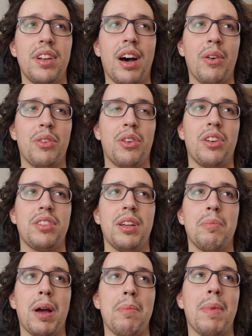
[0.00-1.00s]
now
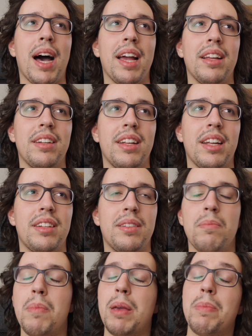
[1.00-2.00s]
crossing my mind that
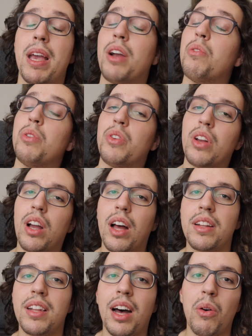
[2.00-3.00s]
maybe I could
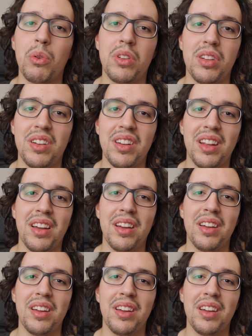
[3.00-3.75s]
cut out the